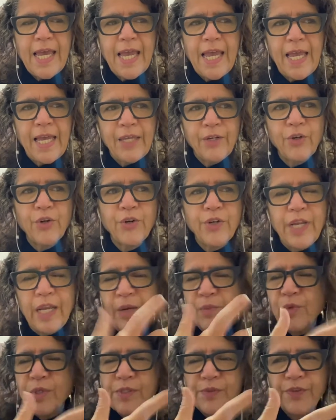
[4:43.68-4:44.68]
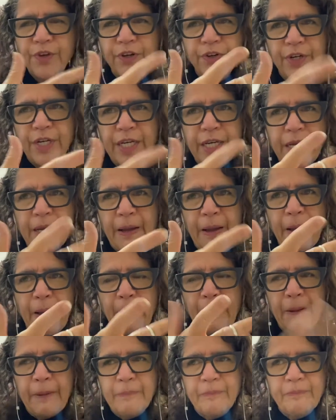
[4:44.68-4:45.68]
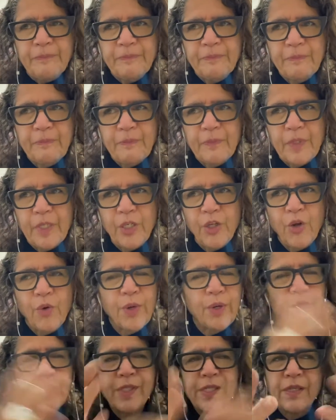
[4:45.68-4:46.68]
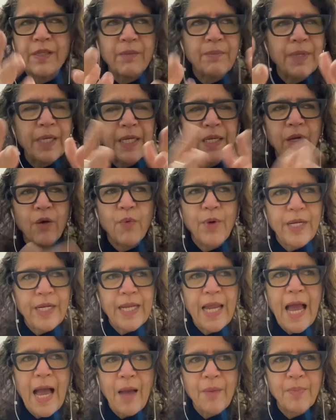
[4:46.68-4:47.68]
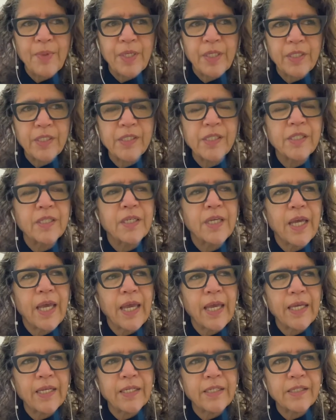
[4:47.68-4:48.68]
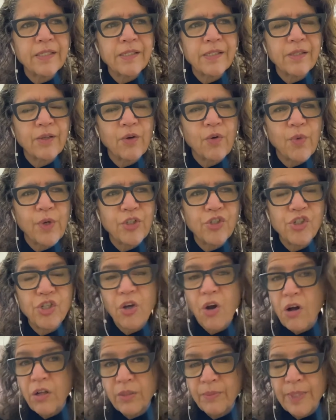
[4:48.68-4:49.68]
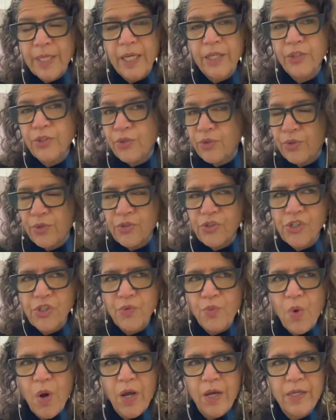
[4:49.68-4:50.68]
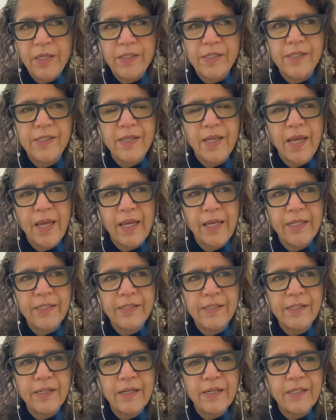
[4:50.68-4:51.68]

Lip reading: And her name was very, it was in the media when it happened. And so when she called me, I knew who she was, and